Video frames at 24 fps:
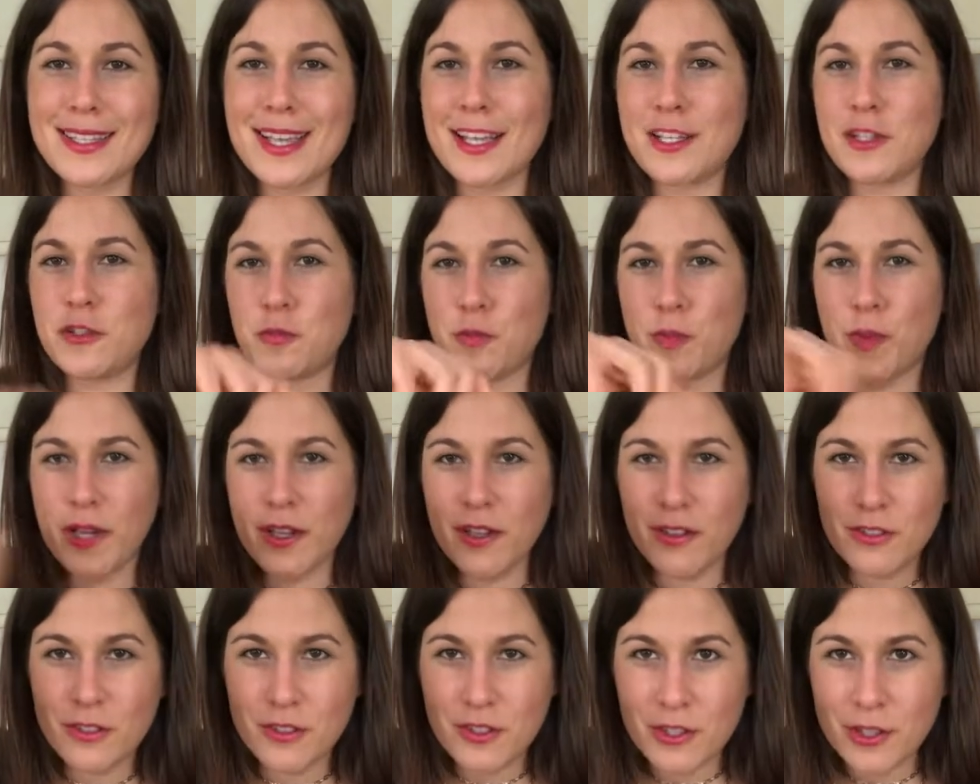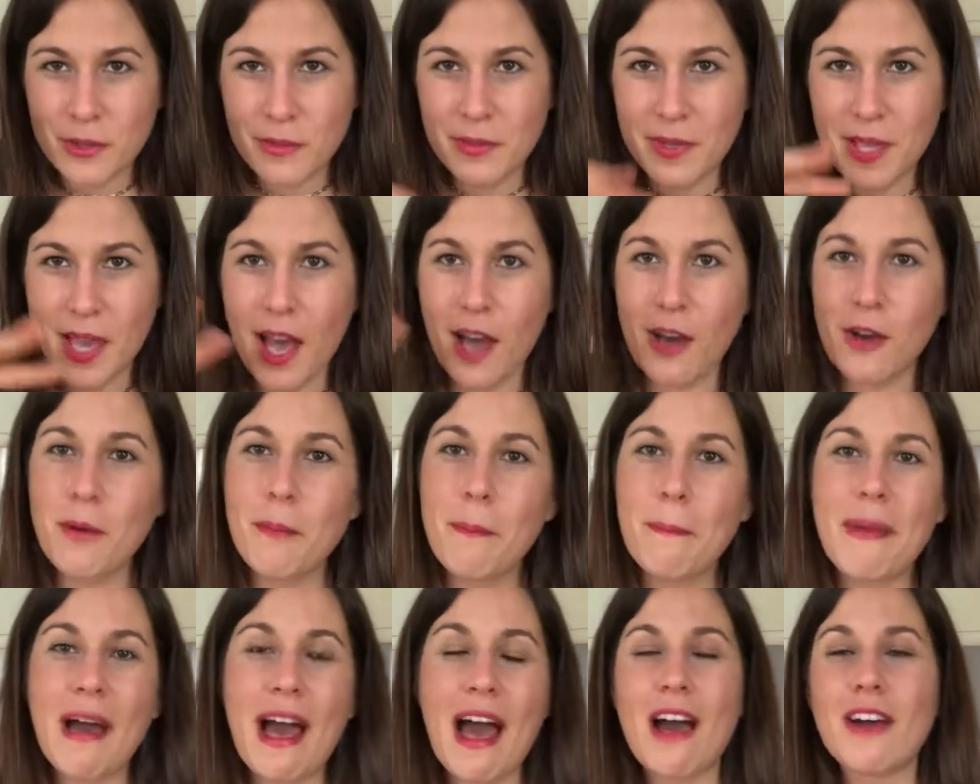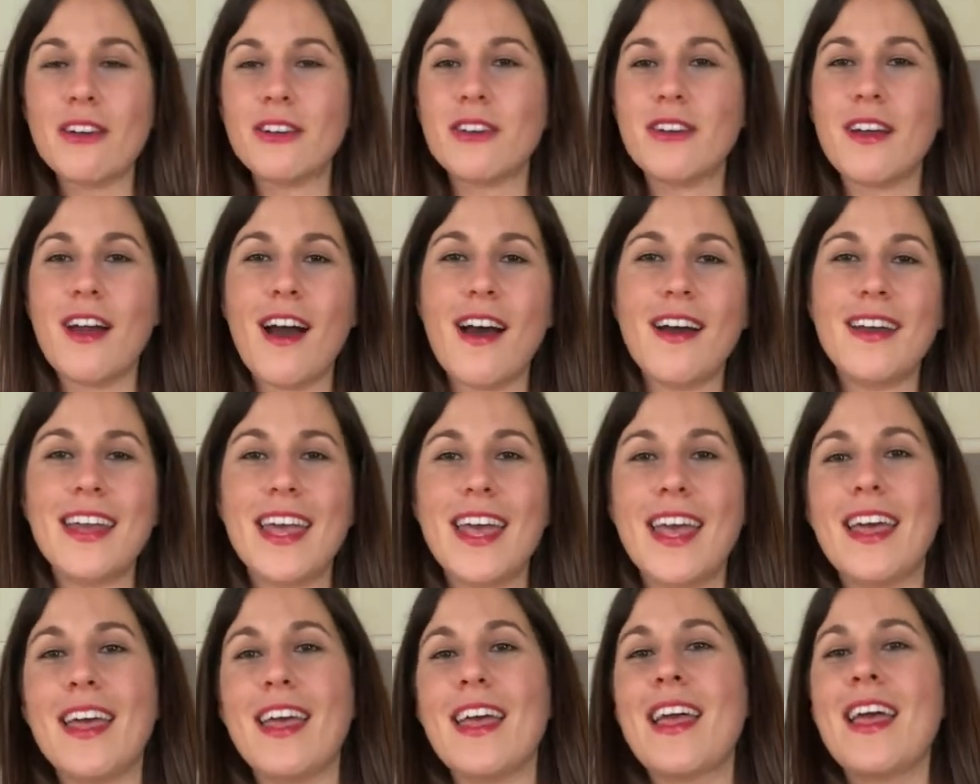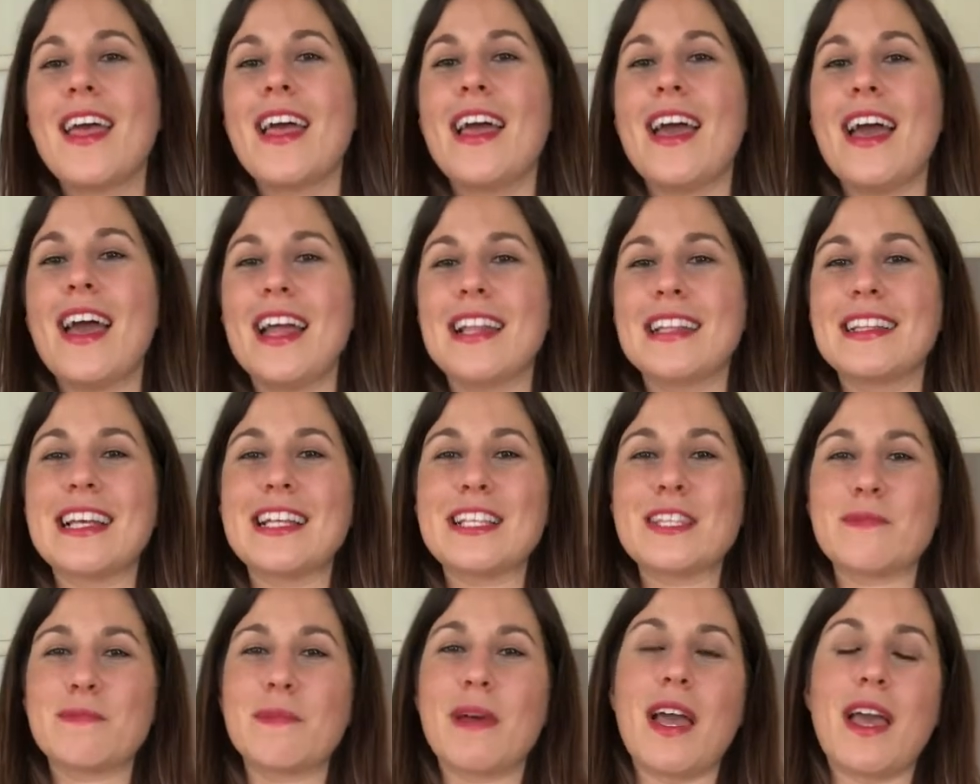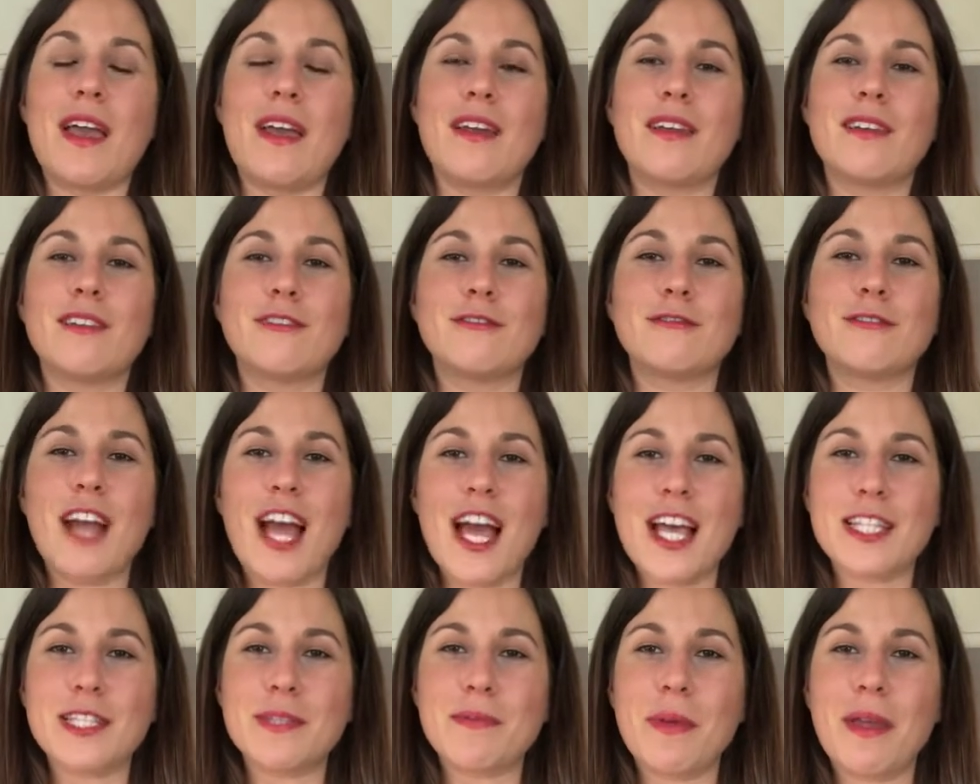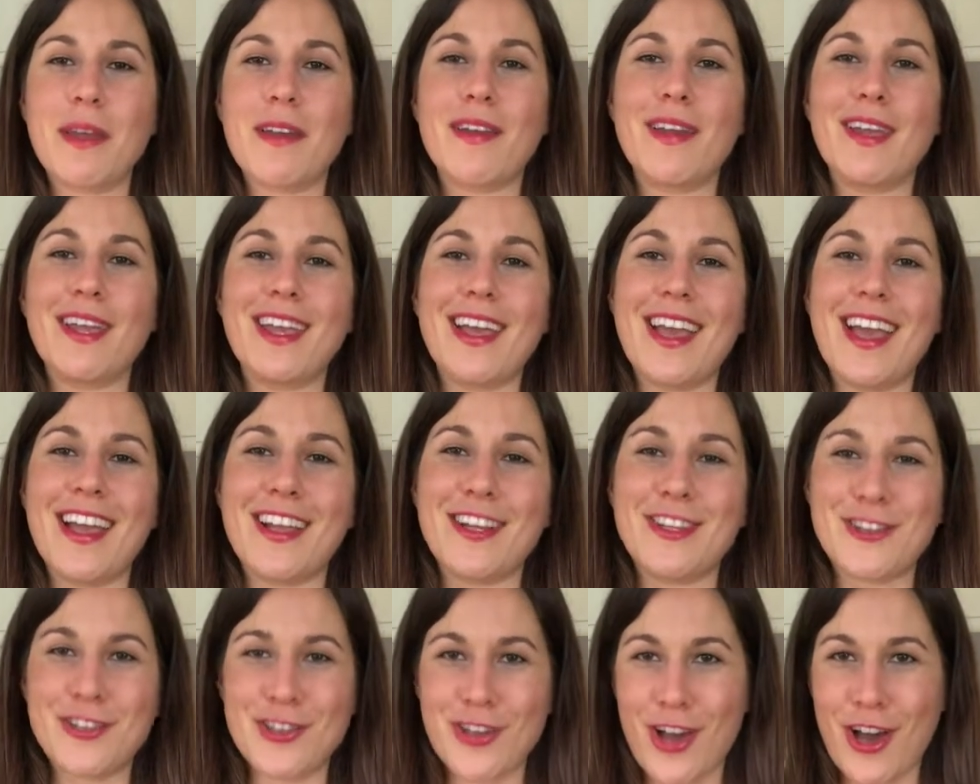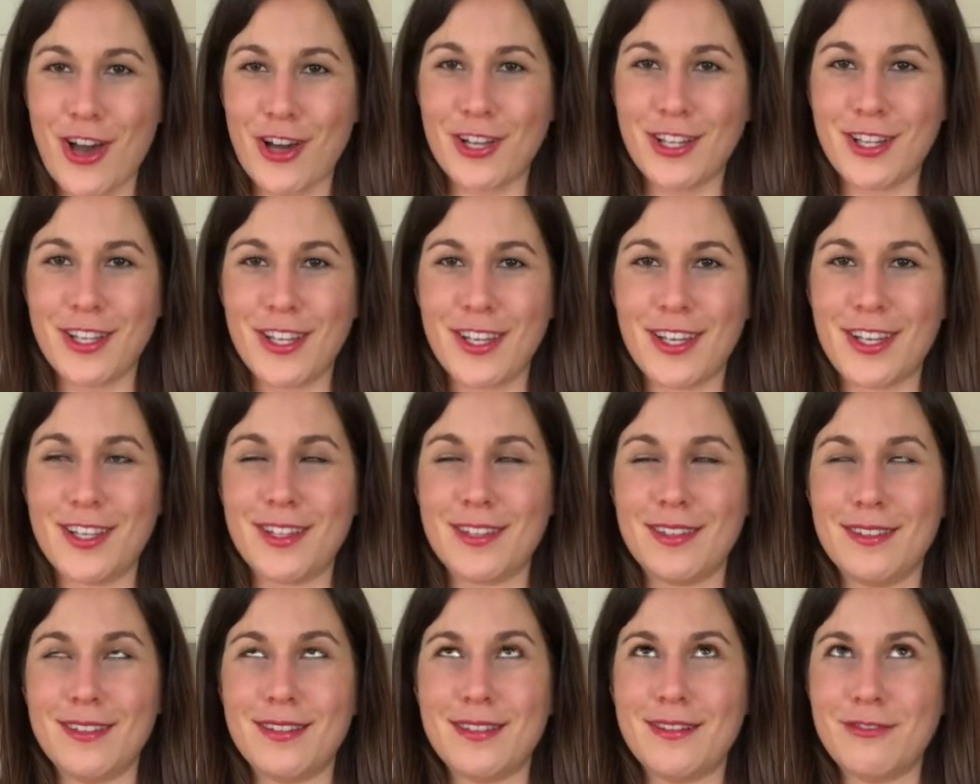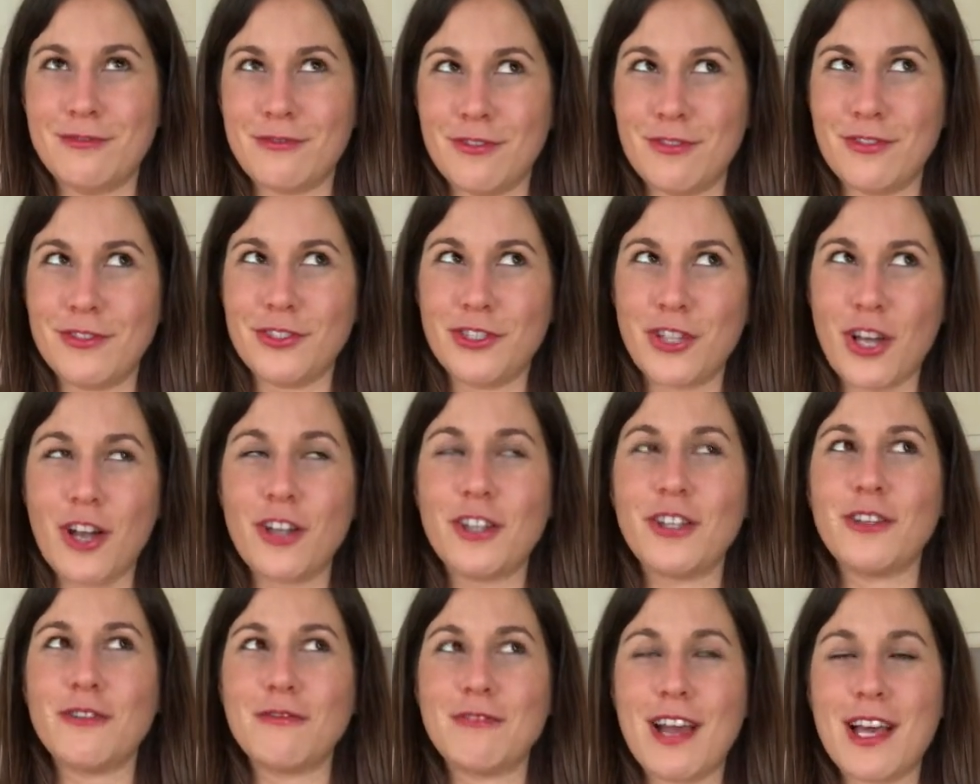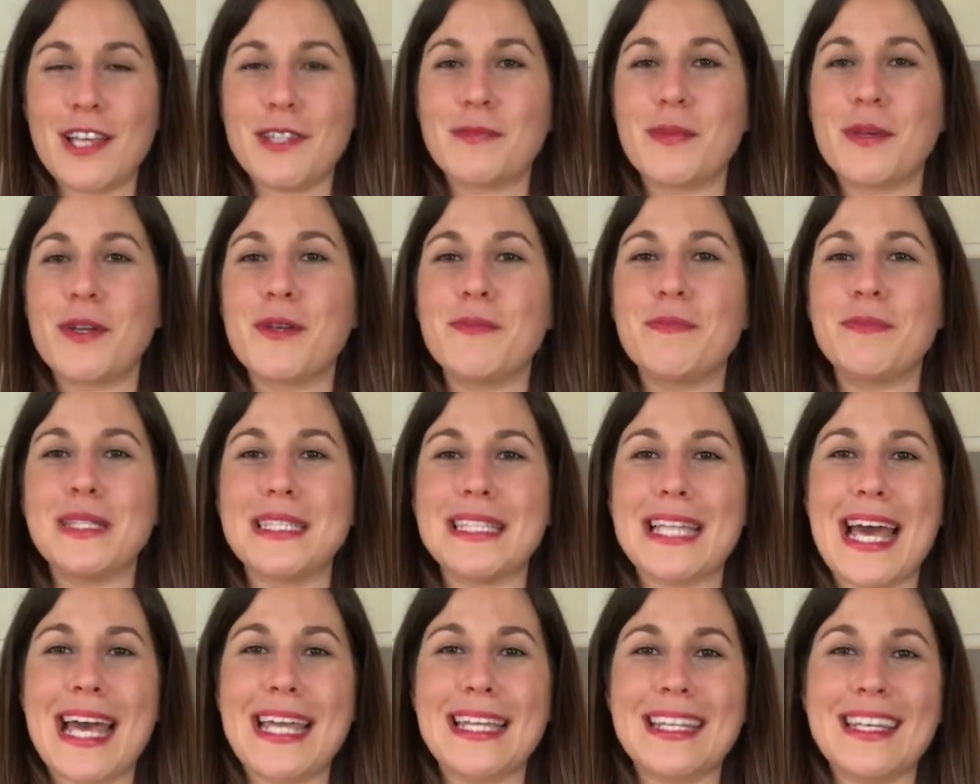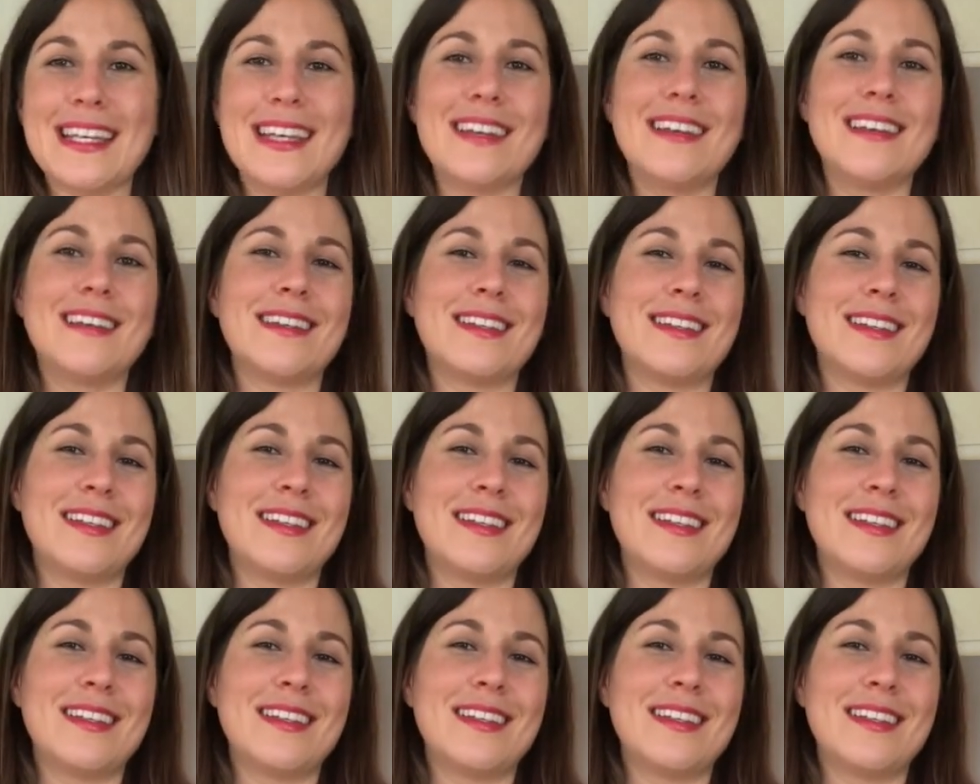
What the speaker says: I sprinkle some carob powder on it, and that's my raspberry and chocolate raspberry banana